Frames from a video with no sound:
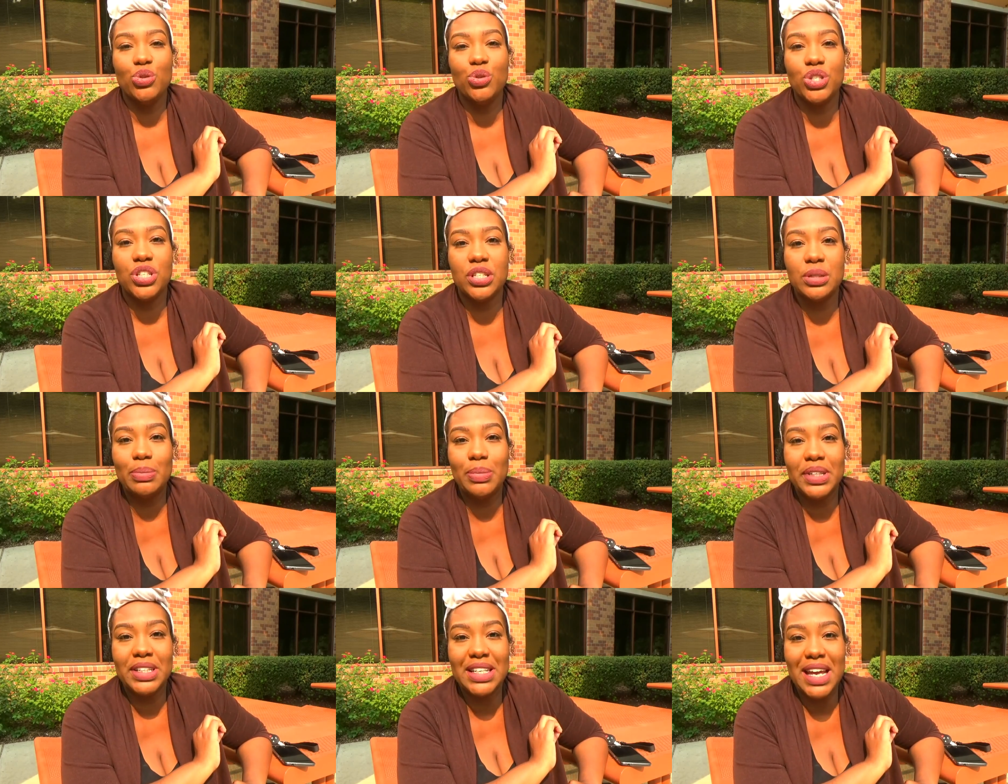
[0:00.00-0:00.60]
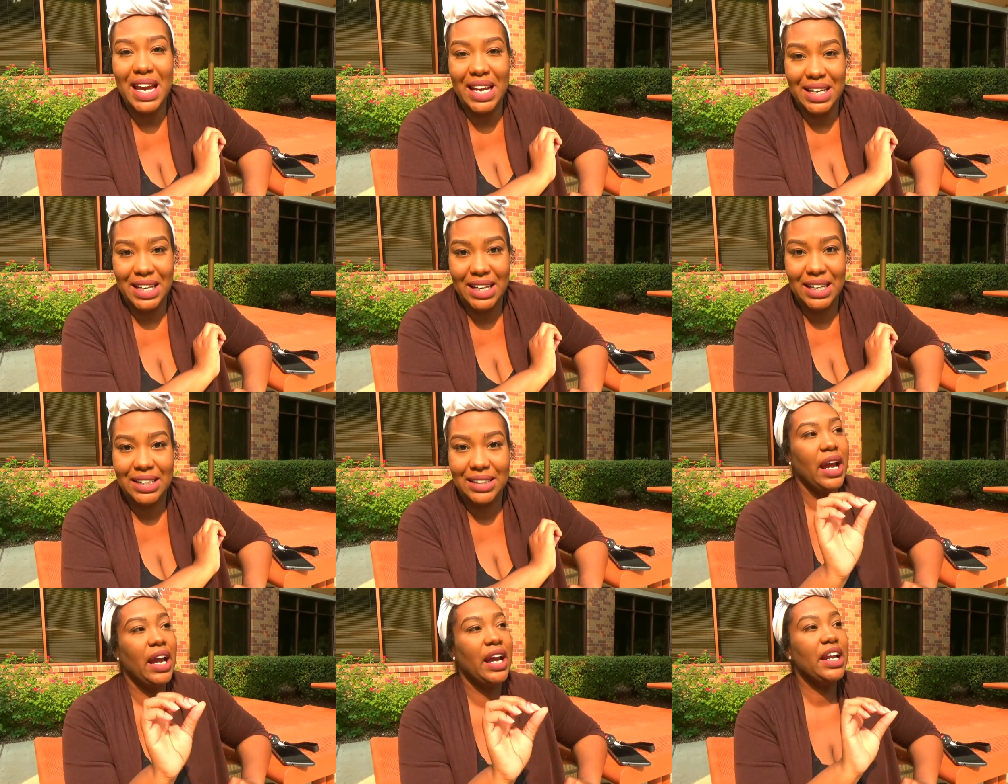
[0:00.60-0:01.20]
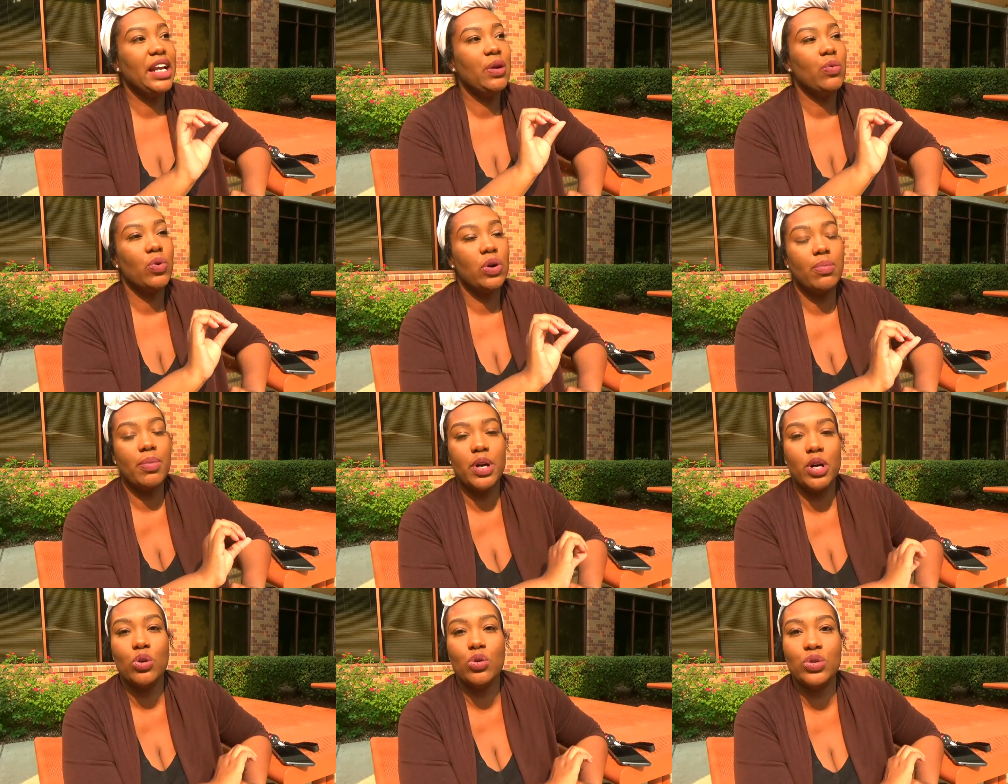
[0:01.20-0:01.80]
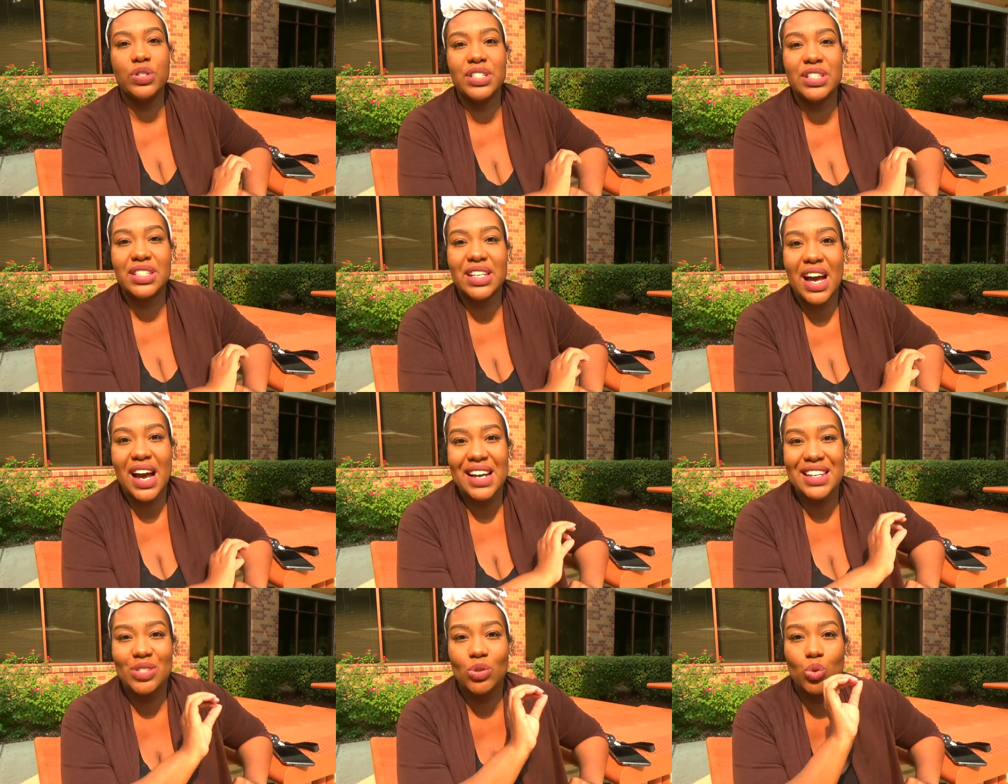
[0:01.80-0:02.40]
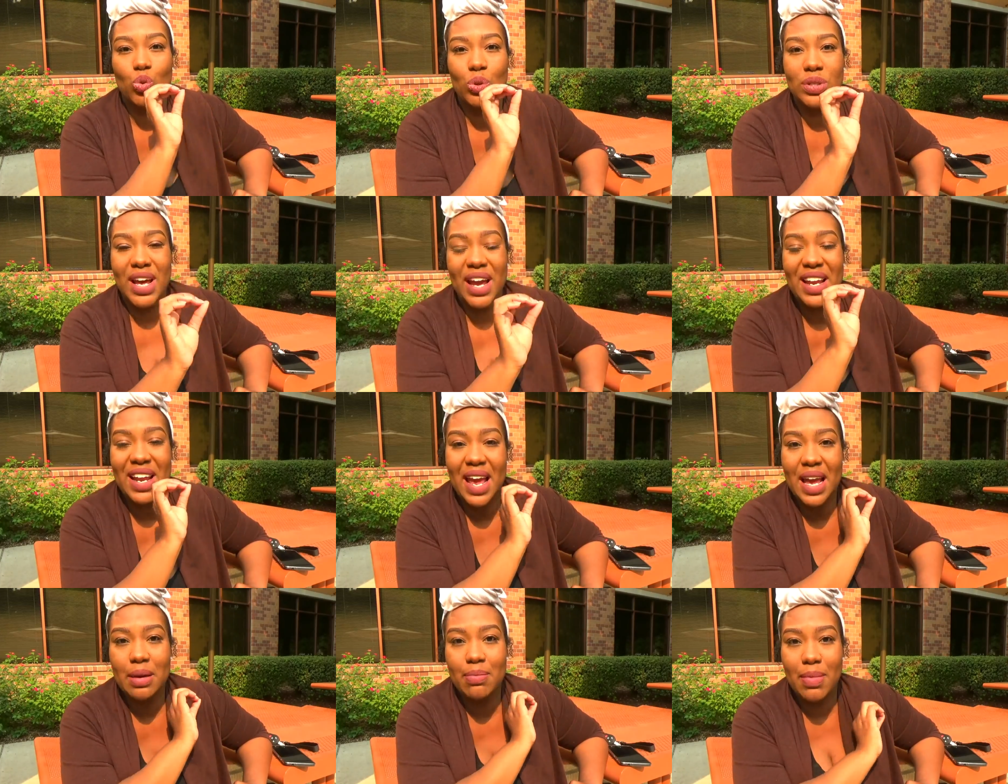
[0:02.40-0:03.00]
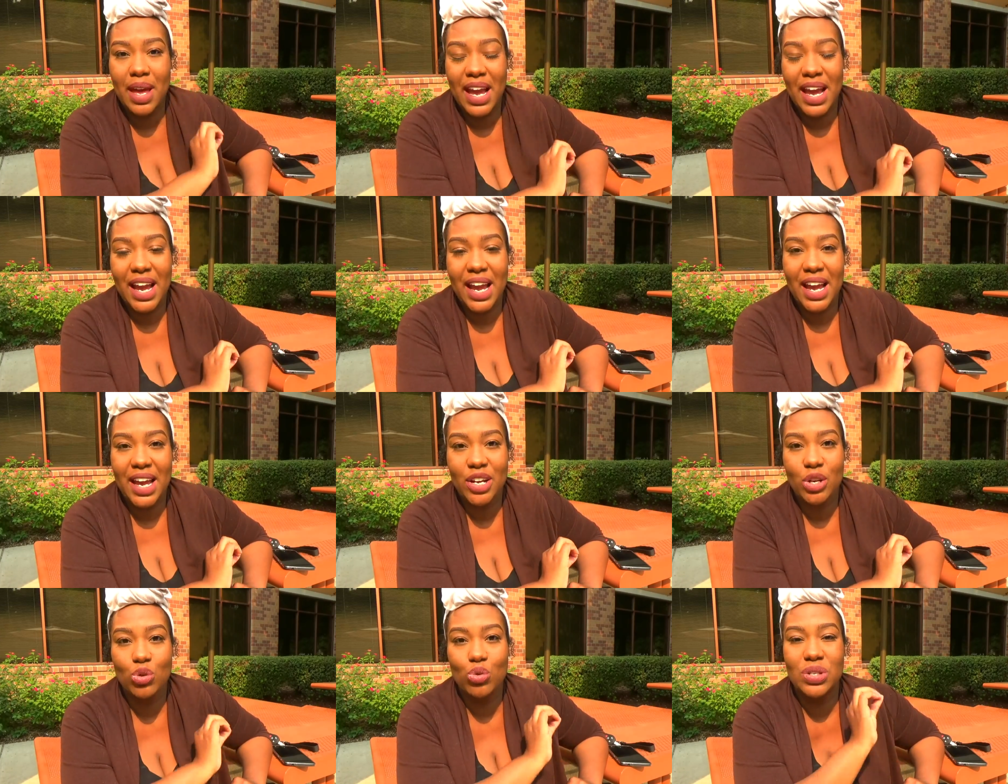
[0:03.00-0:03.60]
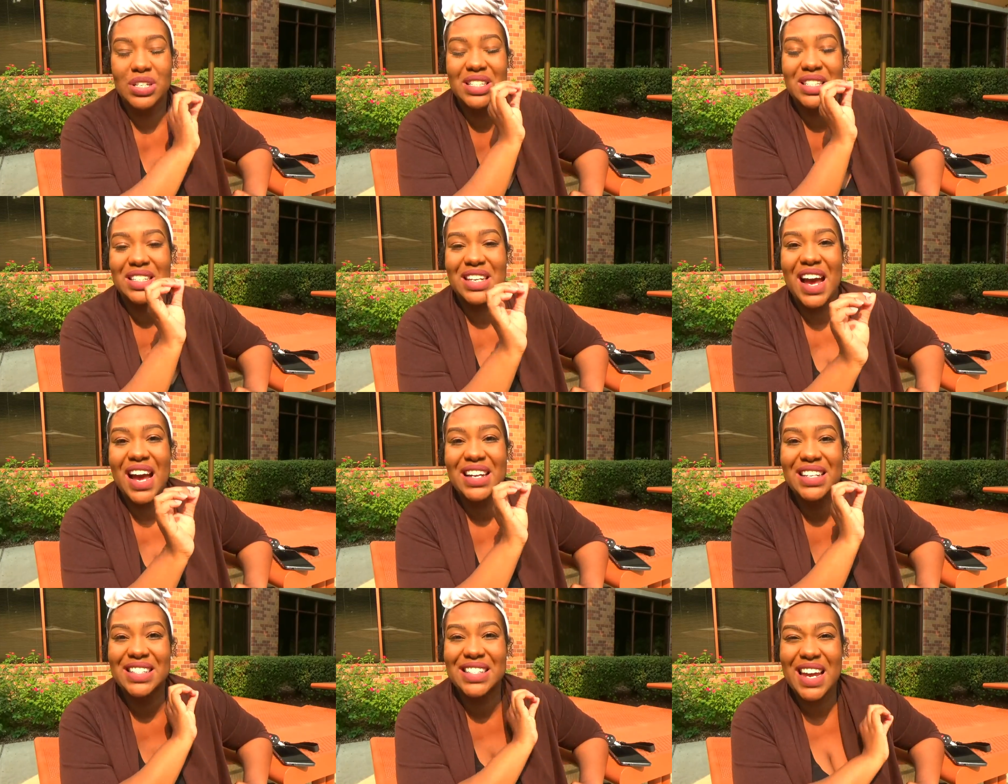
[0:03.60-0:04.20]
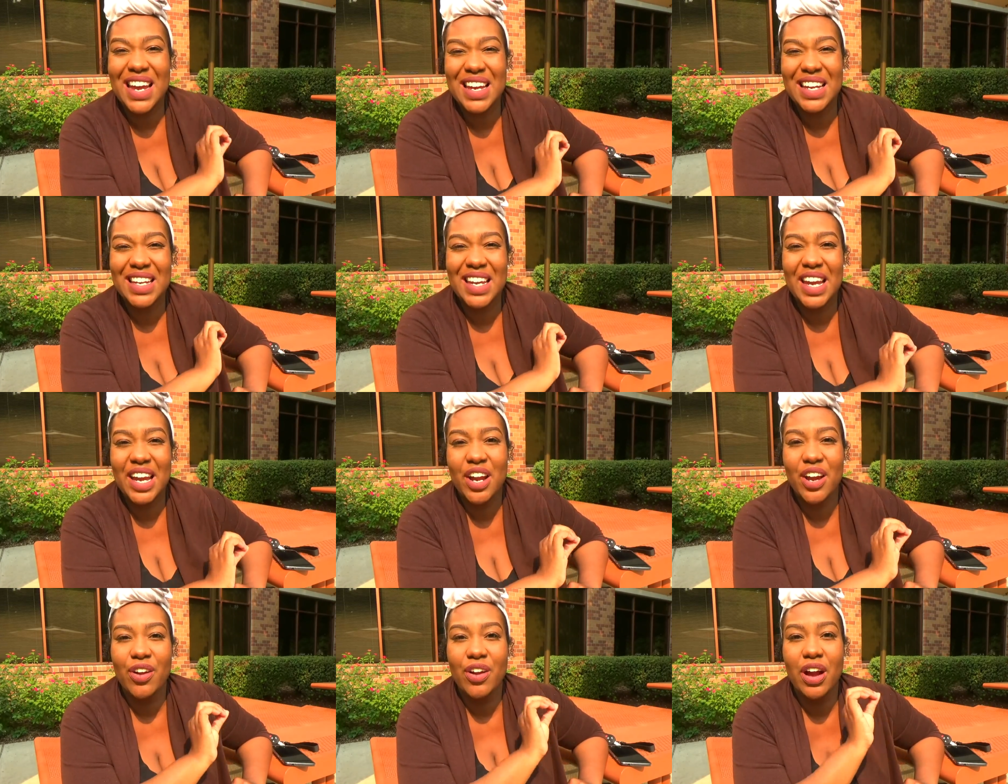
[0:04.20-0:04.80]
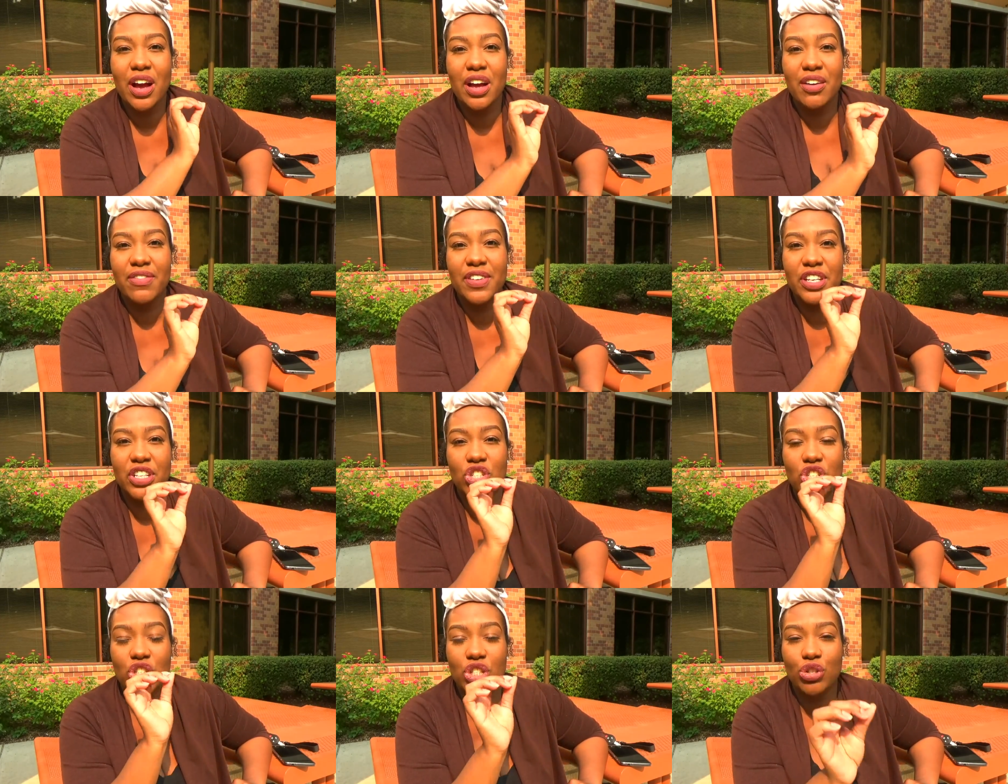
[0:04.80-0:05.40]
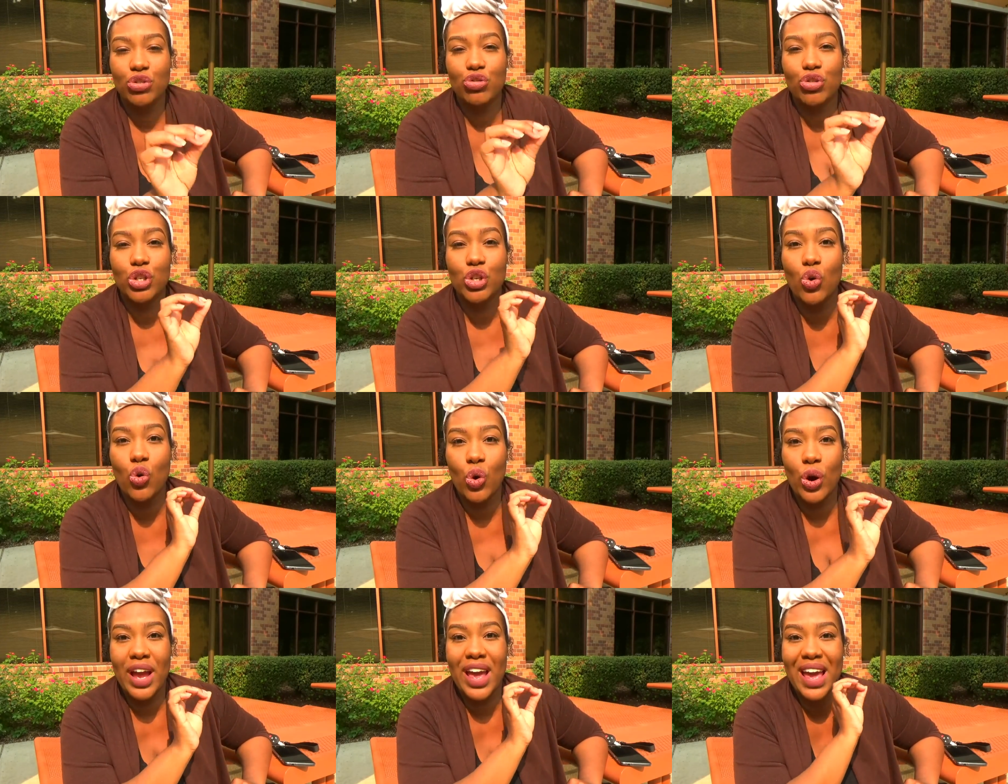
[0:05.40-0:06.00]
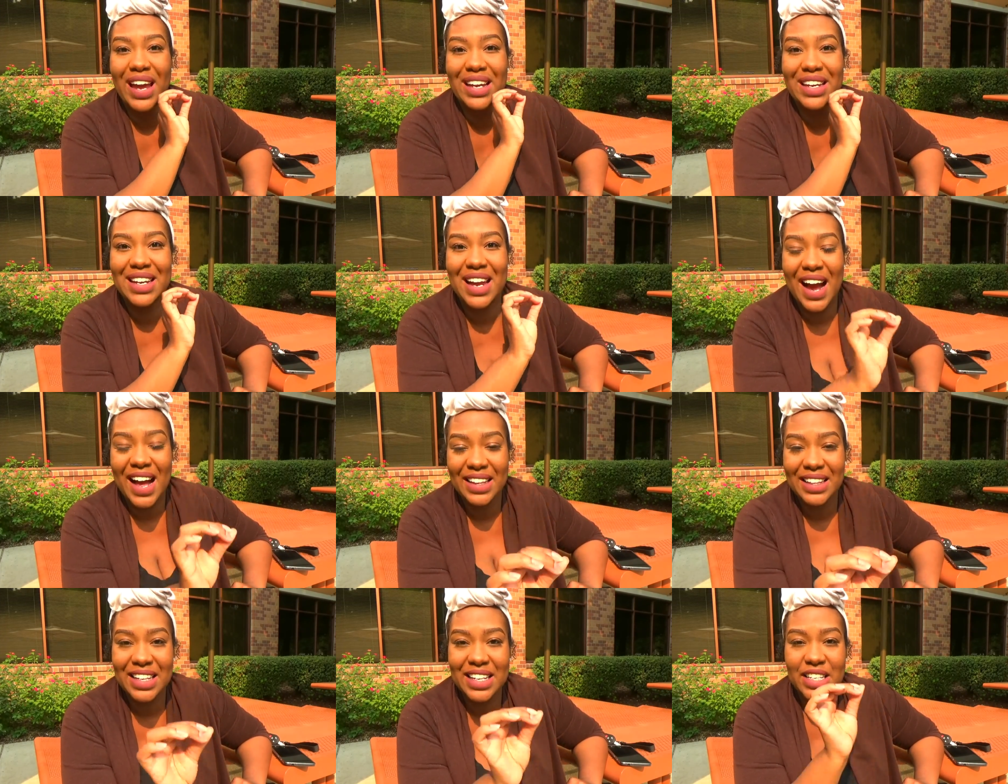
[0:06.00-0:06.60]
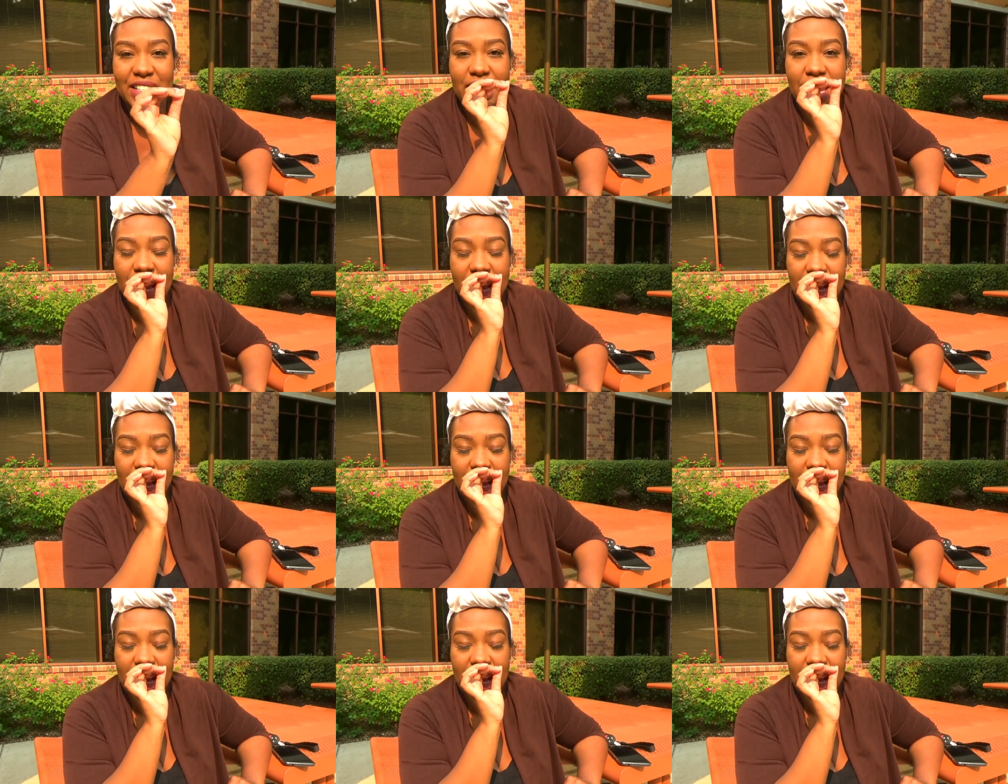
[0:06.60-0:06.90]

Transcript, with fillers: you should be dating any woman who decides to date a man who does not take care of his children or acknowledge